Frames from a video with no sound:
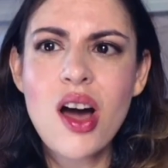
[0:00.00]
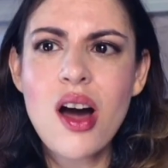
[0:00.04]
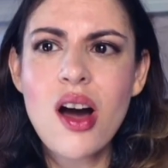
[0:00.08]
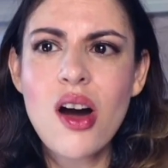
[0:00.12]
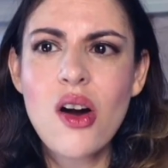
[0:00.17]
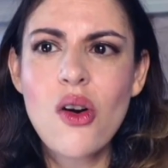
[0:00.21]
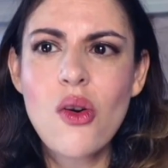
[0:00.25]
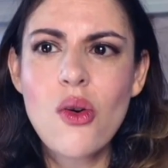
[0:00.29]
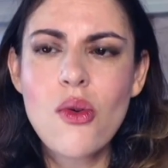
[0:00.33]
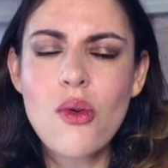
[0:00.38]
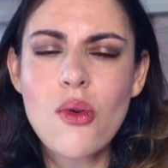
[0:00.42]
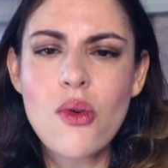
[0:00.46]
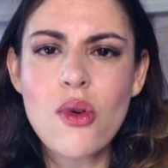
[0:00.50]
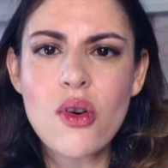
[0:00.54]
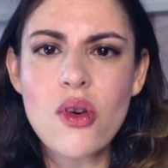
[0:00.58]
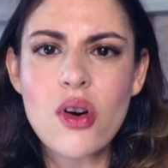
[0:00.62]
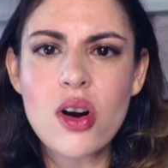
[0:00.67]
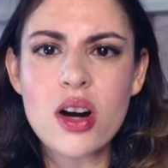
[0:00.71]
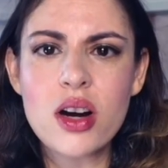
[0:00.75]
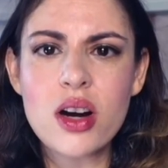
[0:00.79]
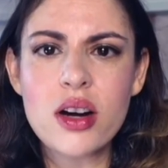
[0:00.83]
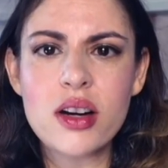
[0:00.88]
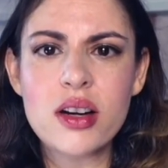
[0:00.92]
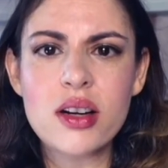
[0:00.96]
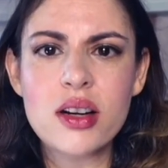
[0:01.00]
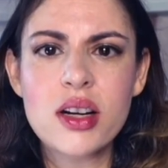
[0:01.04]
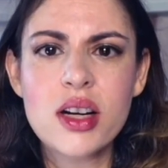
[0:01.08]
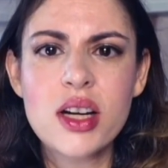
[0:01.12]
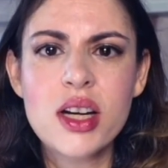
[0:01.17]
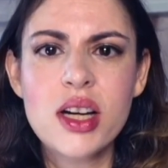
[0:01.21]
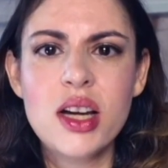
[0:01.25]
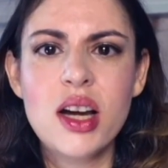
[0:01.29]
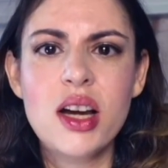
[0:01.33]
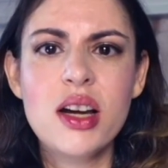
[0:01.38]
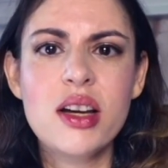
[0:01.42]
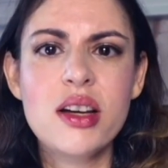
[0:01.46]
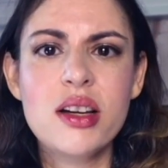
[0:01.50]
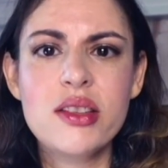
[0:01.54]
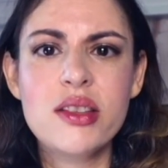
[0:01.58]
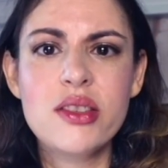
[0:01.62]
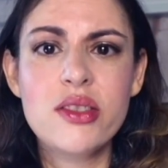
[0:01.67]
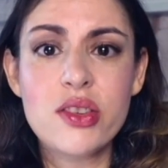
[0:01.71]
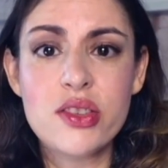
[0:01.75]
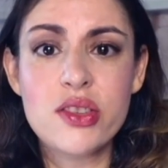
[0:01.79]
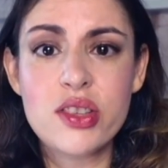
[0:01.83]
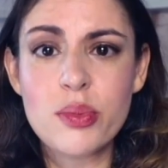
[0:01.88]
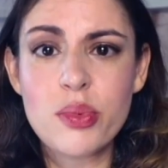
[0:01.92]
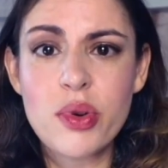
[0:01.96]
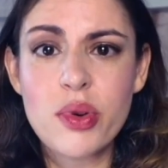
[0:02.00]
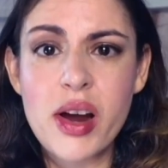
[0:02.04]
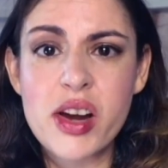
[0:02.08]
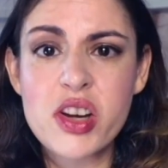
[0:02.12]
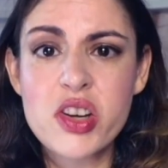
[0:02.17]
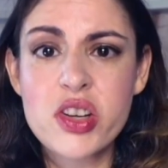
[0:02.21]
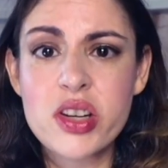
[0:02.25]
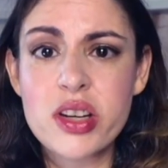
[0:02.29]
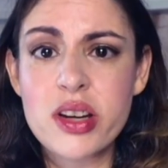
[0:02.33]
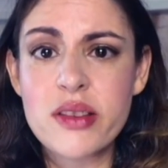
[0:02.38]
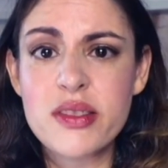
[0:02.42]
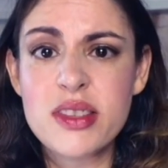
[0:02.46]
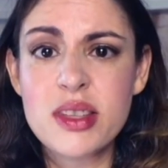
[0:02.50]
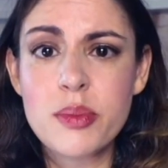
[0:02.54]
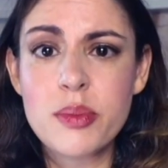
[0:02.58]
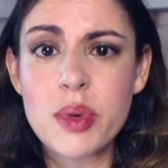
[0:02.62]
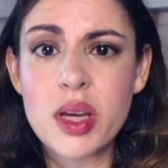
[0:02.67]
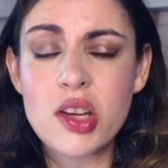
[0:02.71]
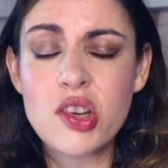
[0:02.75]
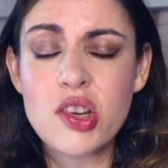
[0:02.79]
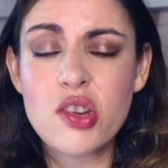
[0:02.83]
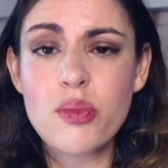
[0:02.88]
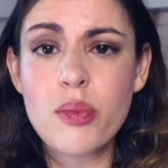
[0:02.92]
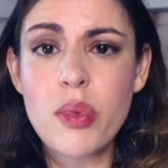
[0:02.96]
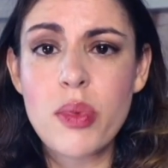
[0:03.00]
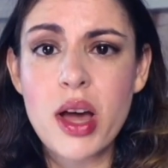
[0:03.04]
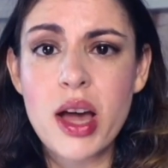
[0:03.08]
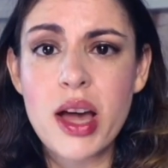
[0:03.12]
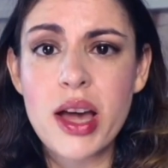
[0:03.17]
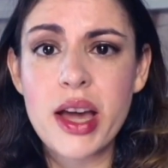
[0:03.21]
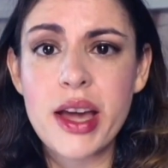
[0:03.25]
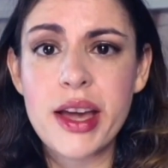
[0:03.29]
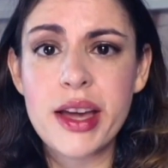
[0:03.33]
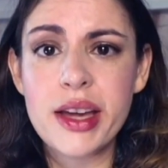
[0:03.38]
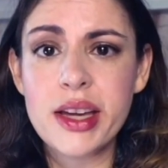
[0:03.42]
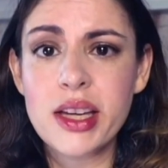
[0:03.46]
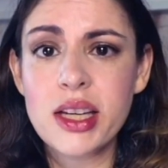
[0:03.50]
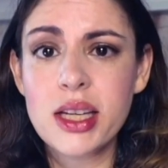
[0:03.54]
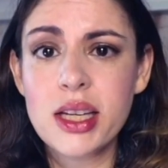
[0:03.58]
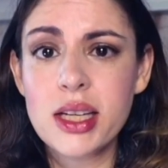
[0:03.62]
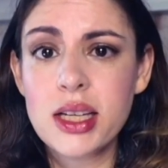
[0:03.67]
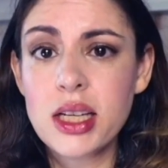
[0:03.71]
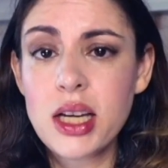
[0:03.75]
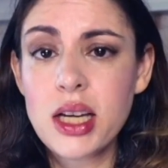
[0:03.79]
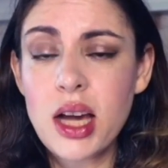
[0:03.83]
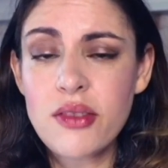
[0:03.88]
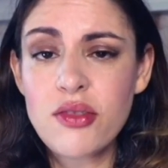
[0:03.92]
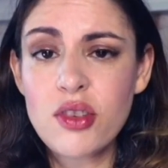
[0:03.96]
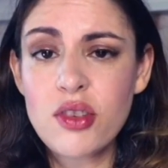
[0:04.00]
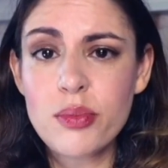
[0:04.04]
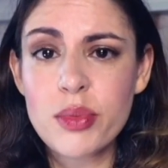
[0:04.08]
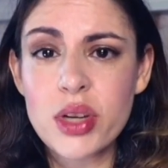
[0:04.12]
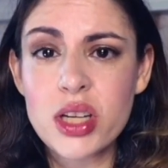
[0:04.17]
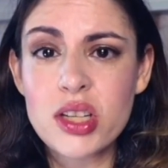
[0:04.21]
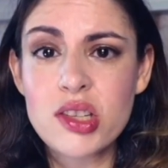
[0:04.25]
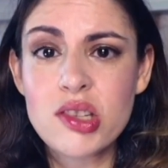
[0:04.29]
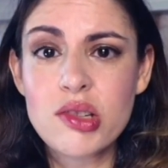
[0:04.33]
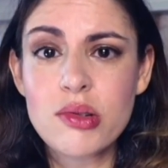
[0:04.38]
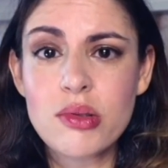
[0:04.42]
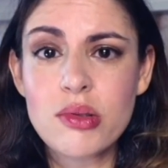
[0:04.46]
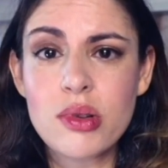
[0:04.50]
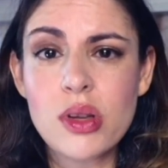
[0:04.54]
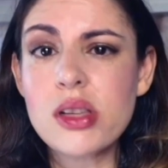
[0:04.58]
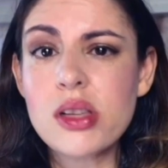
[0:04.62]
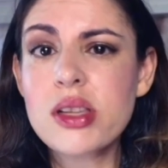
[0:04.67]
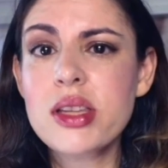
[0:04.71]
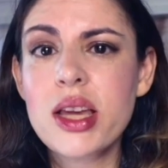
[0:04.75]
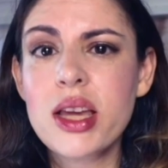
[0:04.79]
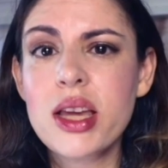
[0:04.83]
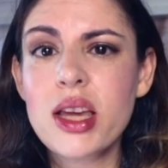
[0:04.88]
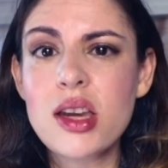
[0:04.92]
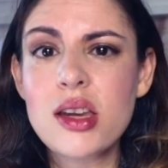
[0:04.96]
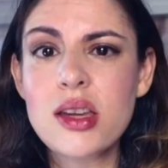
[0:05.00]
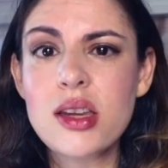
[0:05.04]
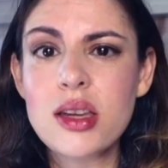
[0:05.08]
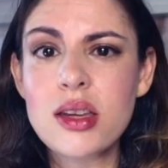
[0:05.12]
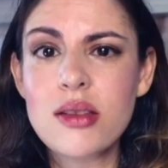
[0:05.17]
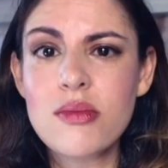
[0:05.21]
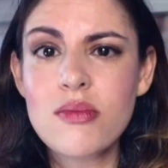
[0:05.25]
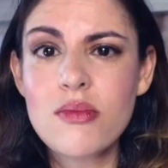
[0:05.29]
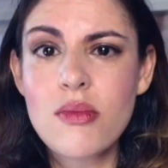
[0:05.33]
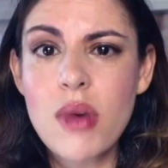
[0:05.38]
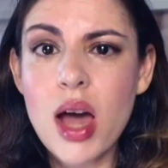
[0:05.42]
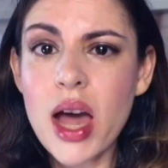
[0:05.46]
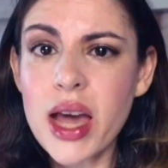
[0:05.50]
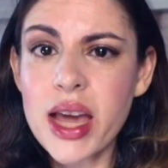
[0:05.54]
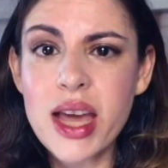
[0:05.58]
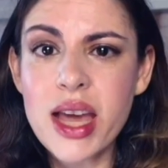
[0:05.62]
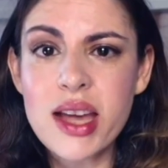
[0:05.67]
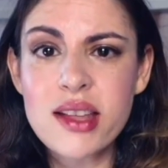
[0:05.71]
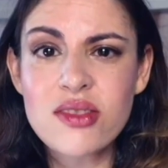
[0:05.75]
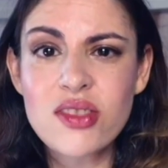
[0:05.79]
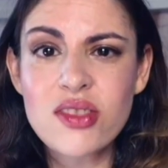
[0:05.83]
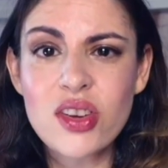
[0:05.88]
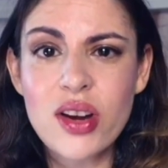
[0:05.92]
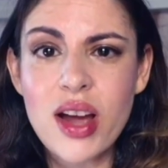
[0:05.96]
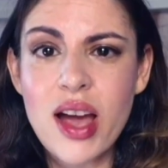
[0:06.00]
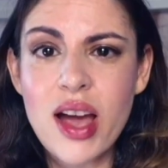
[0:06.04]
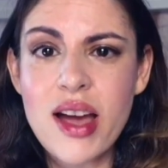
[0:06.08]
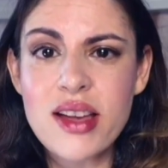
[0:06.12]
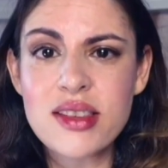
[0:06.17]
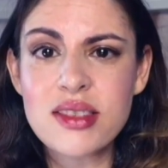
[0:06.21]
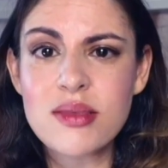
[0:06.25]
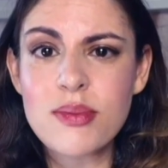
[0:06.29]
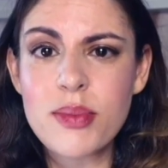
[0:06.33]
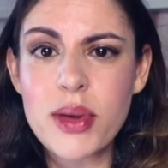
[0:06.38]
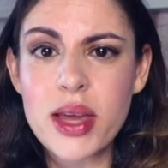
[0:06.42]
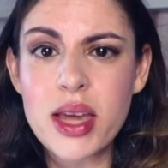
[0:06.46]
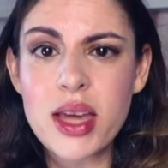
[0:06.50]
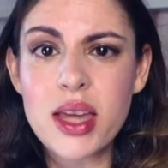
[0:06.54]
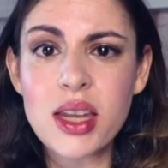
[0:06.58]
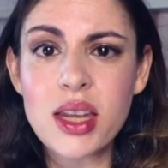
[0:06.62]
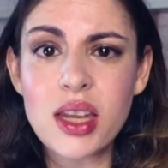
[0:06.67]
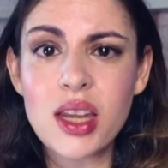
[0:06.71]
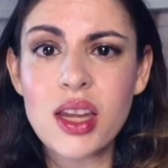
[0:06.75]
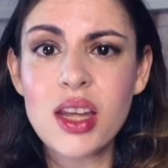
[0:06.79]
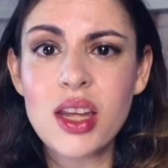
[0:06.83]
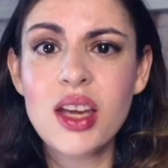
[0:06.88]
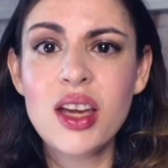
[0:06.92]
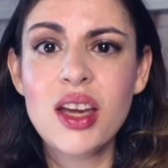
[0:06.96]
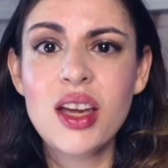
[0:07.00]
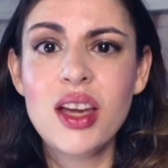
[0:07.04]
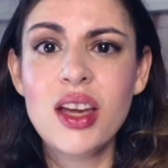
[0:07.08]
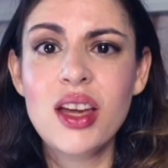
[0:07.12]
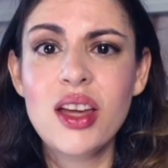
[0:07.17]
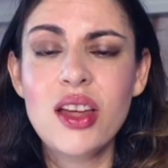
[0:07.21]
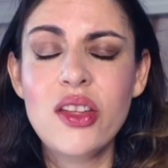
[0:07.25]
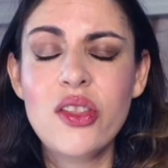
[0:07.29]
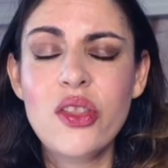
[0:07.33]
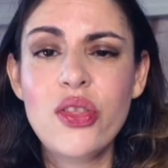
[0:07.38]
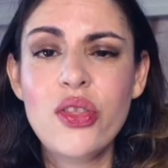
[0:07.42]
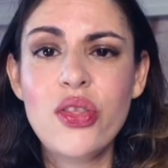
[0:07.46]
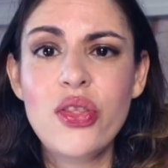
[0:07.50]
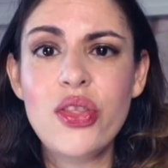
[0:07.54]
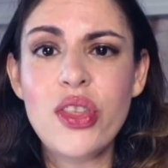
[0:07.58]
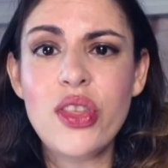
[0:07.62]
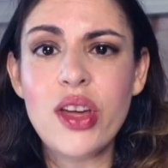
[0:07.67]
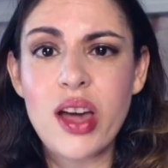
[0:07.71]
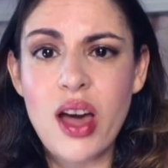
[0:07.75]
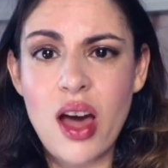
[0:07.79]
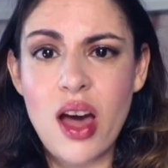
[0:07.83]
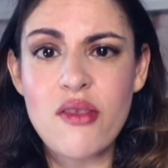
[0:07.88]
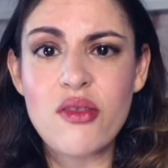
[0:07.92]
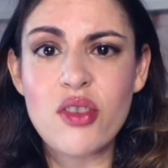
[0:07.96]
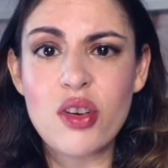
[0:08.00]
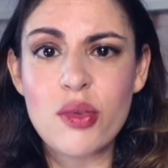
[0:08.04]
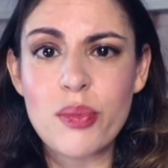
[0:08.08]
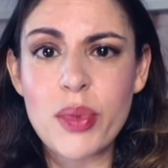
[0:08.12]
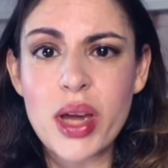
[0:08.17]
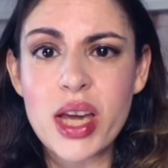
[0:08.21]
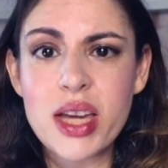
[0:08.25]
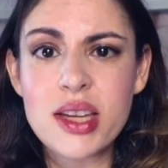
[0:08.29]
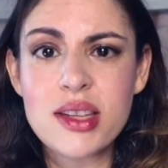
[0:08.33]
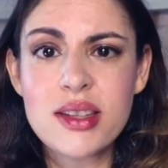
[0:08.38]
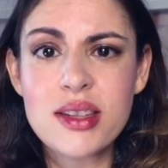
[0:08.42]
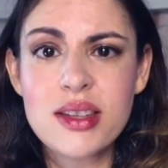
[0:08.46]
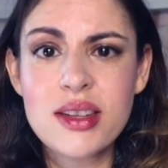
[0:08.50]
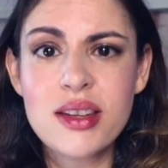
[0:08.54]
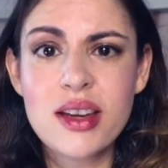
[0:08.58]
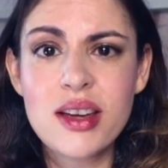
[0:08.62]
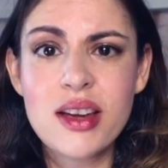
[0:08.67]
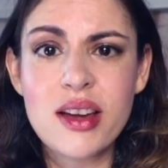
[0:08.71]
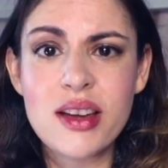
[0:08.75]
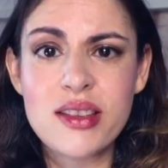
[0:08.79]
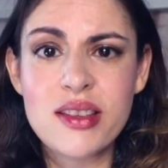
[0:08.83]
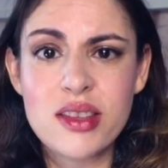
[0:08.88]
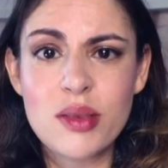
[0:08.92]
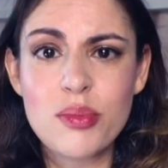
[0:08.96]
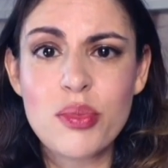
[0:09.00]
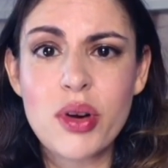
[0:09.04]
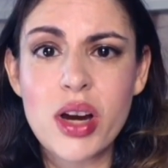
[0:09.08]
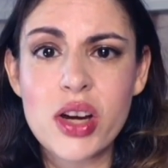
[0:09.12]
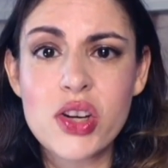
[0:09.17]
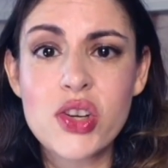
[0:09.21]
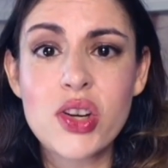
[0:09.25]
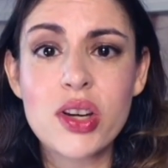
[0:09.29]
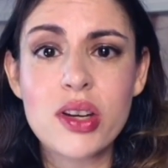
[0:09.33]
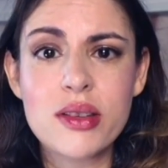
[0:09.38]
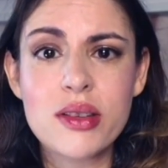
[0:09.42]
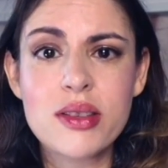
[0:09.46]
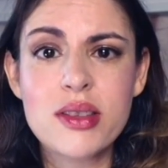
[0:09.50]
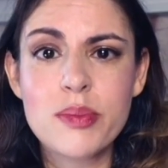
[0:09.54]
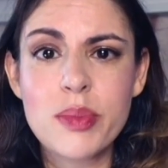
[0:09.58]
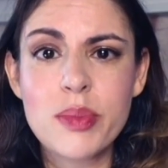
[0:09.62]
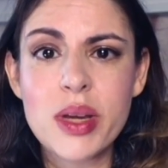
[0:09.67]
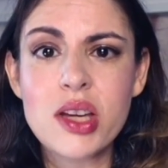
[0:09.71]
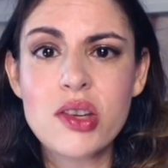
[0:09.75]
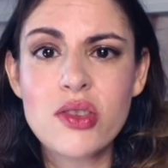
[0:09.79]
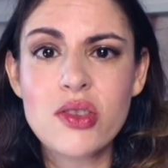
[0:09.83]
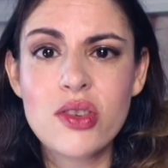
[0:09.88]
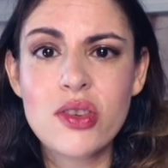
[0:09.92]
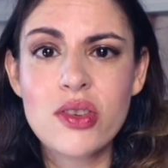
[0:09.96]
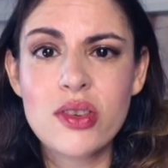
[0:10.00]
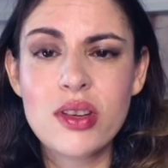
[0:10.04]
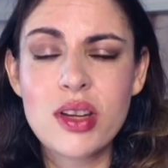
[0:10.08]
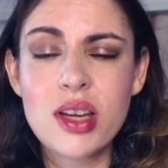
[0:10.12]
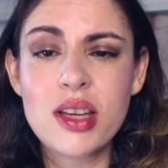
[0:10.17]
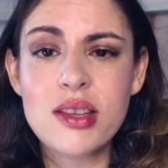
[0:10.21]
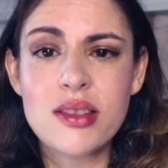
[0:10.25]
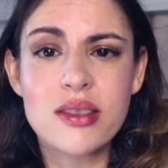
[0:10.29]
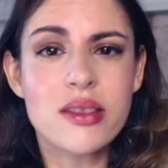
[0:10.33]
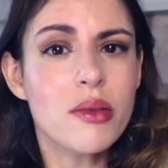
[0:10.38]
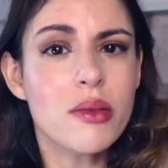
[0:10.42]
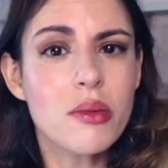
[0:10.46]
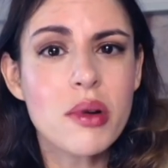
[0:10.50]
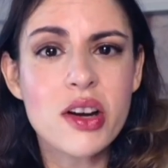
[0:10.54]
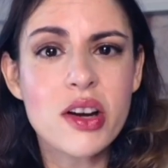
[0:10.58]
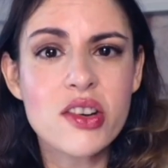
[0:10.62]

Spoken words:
or the suppression of speech by government tools. And my answer has been the government suppression of speech is the worst